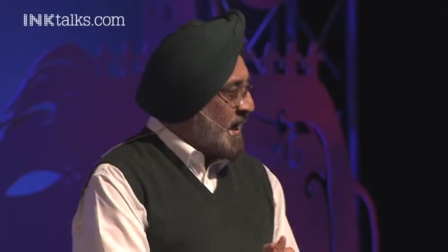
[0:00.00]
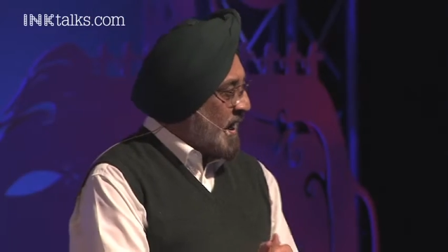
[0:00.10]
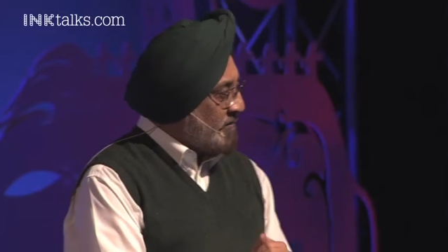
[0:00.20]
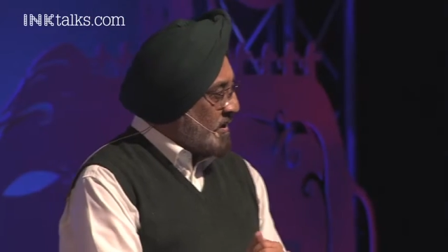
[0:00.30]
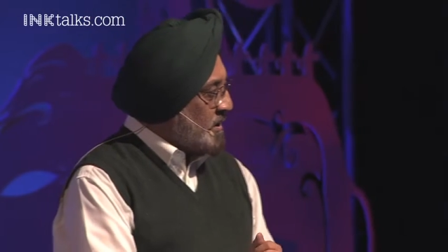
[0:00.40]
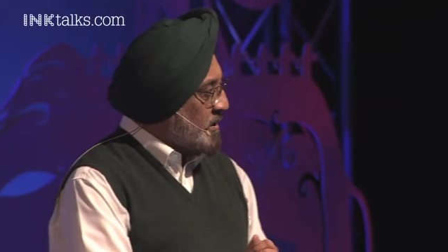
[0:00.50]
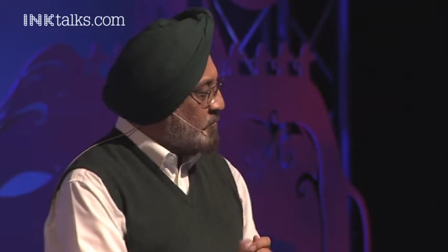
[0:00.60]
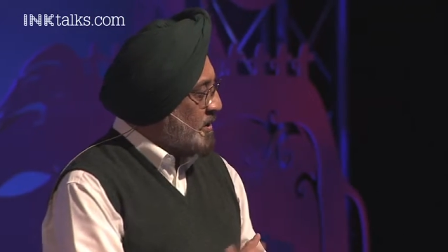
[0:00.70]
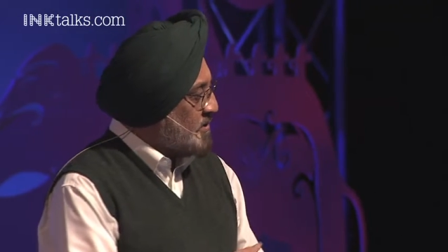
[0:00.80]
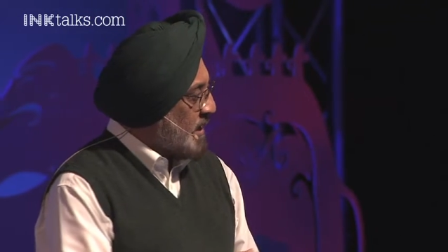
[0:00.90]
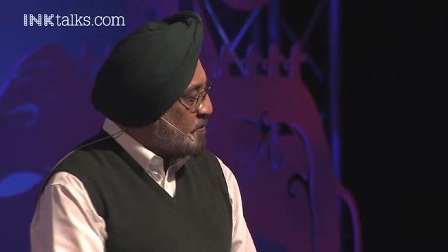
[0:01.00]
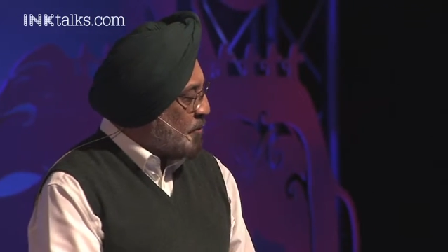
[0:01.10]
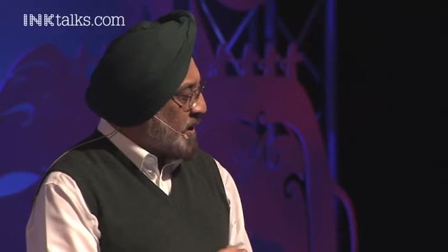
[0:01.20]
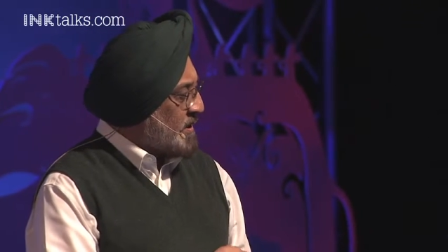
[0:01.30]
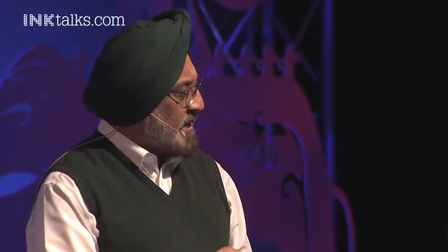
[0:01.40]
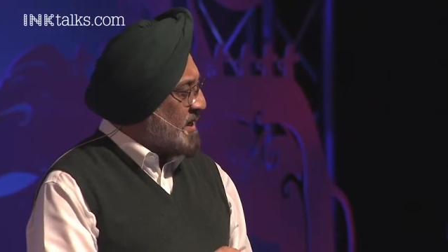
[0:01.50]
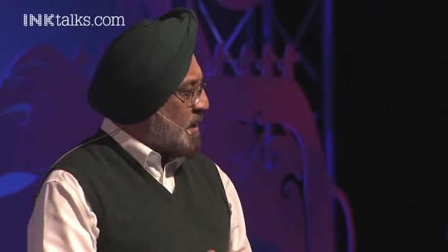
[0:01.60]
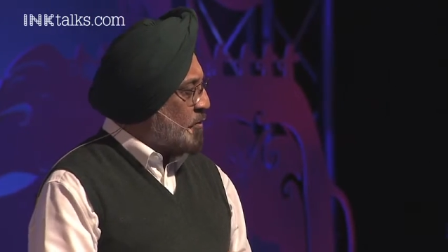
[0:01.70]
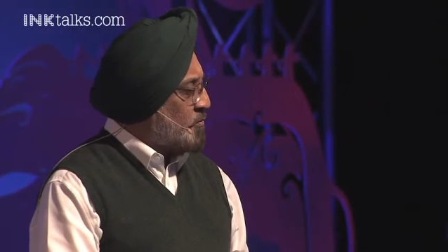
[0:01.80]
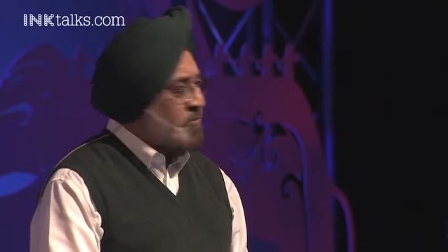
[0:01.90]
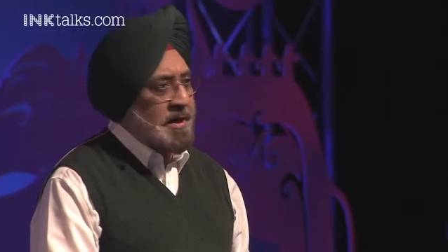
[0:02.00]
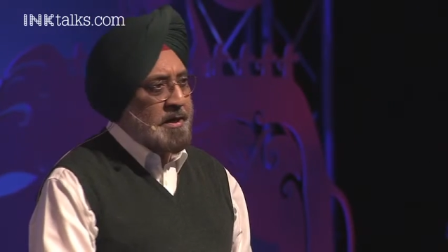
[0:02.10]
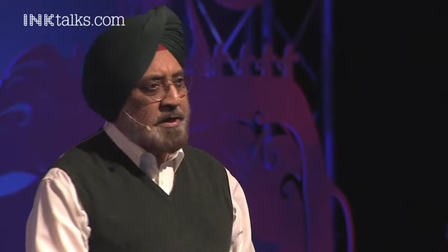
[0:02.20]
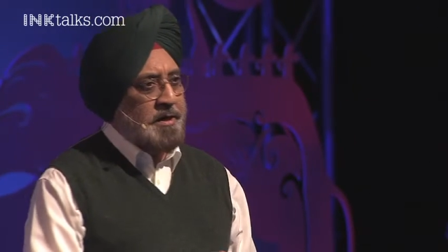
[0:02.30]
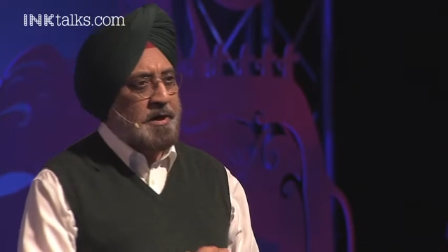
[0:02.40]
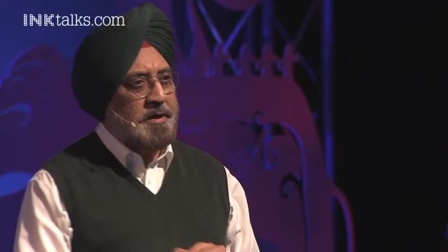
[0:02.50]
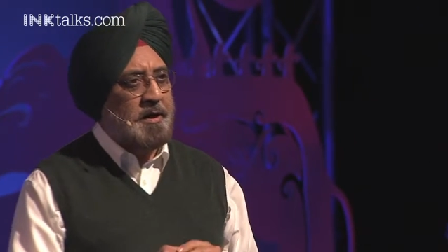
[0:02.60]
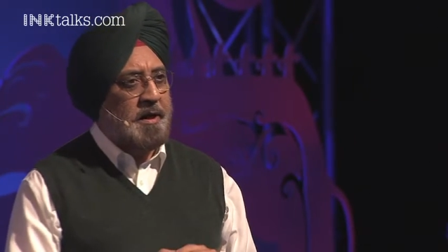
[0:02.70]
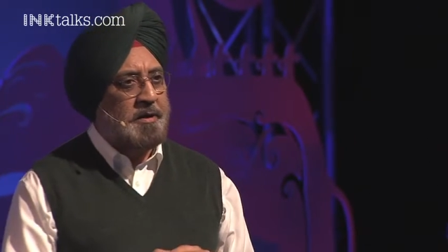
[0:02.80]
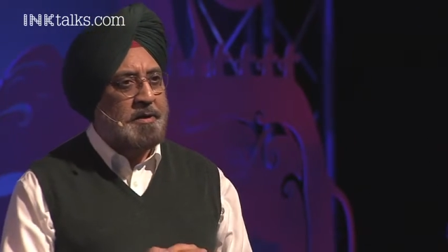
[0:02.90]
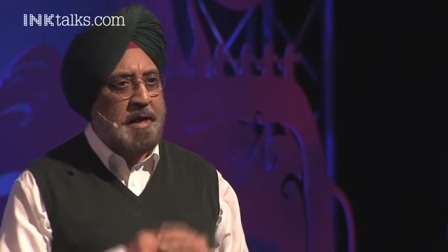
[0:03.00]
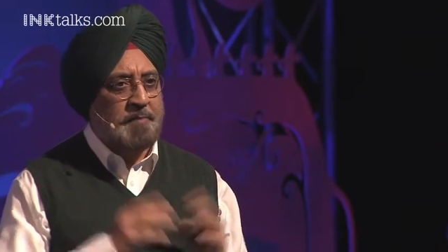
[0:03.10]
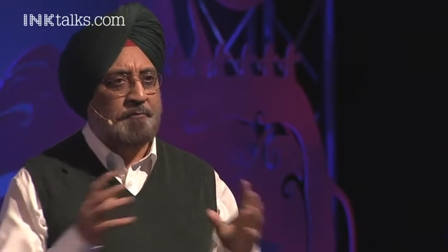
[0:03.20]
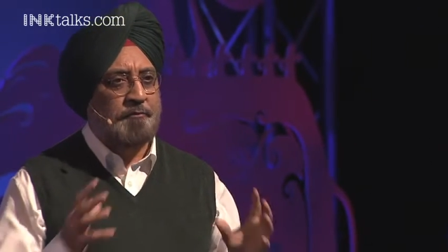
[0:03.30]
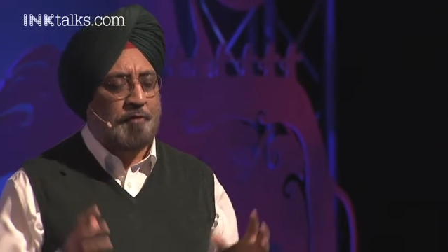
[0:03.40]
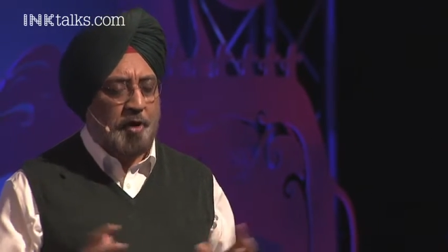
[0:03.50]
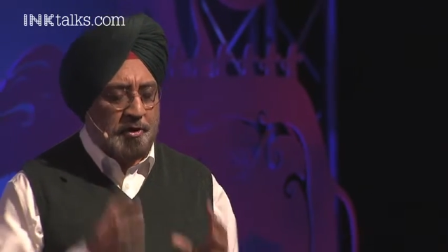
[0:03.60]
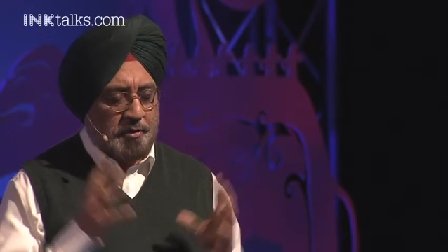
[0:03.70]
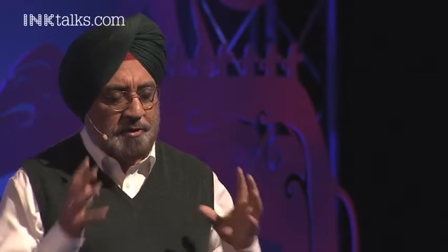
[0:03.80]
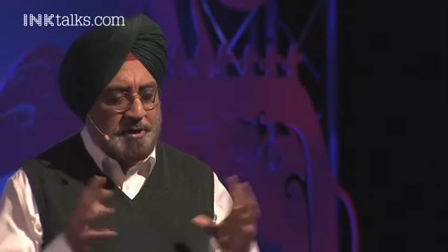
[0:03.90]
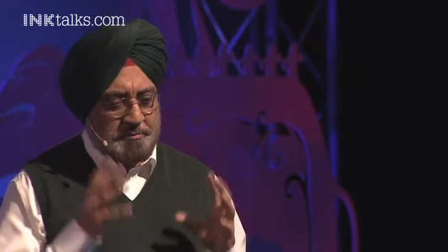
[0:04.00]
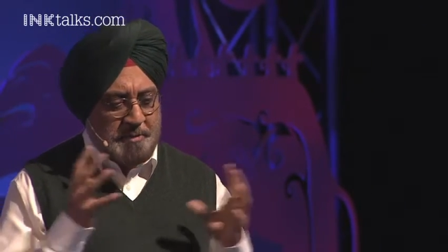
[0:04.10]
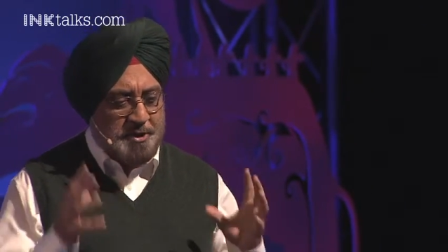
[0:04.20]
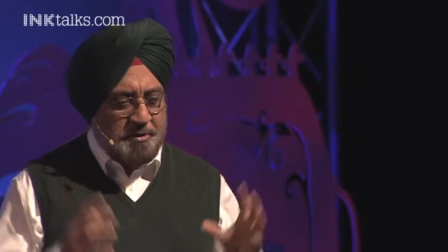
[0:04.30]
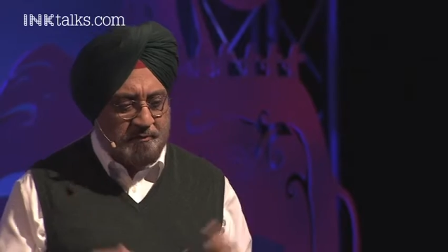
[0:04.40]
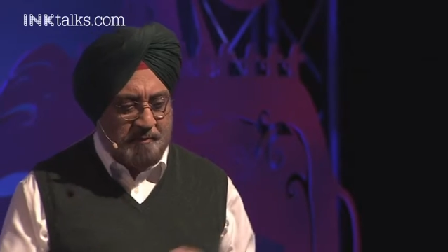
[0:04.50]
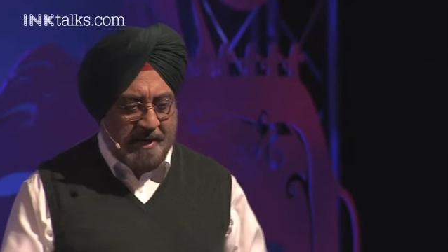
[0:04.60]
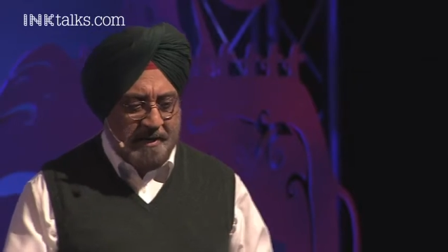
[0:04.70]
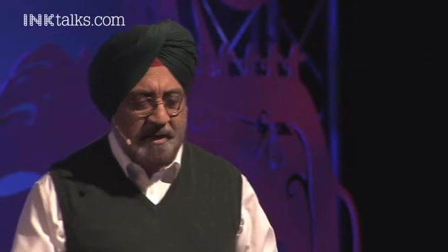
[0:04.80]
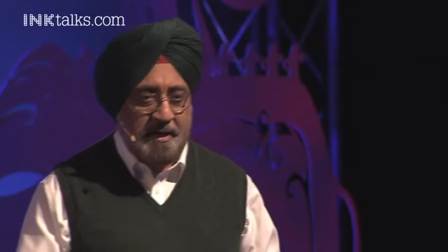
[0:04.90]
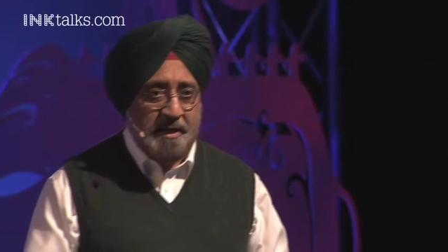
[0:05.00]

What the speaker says: Having reached that point, I now really needed a name for this mission of mine.